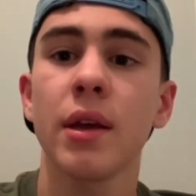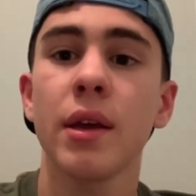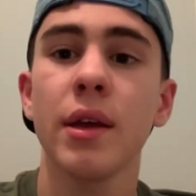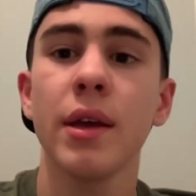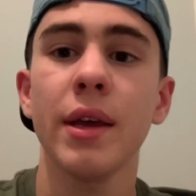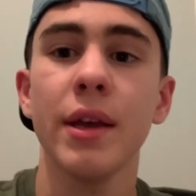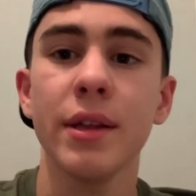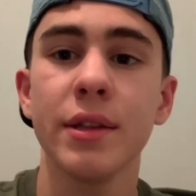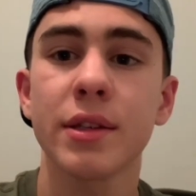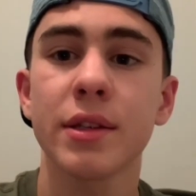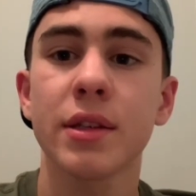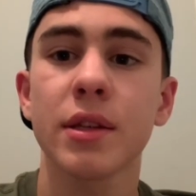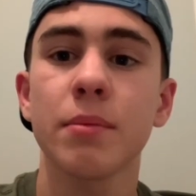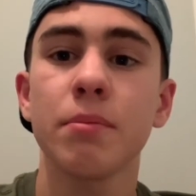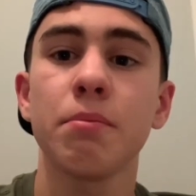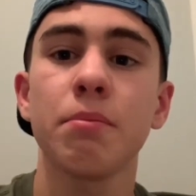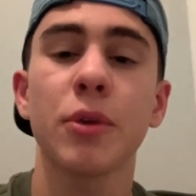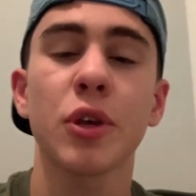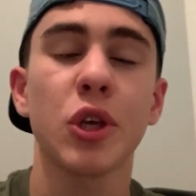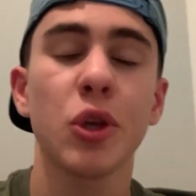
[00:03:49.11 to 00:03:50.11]
its
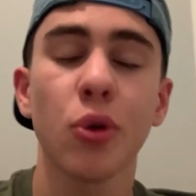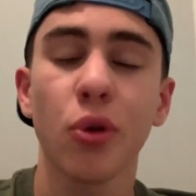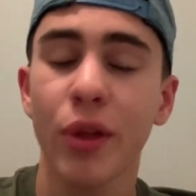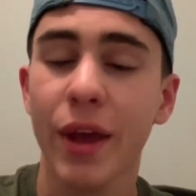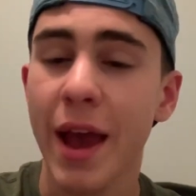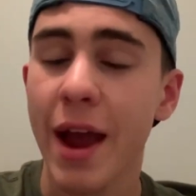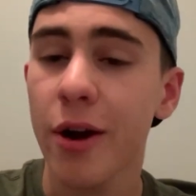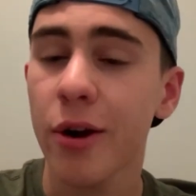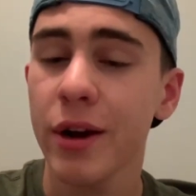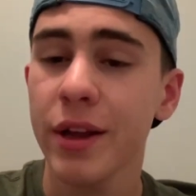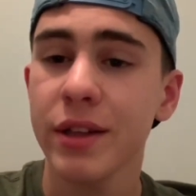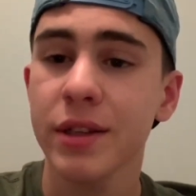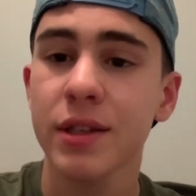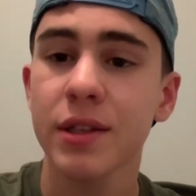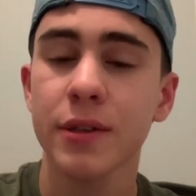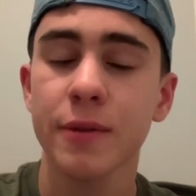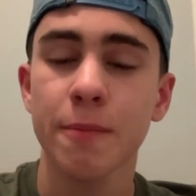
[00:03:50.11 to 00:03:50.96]
peculiarities.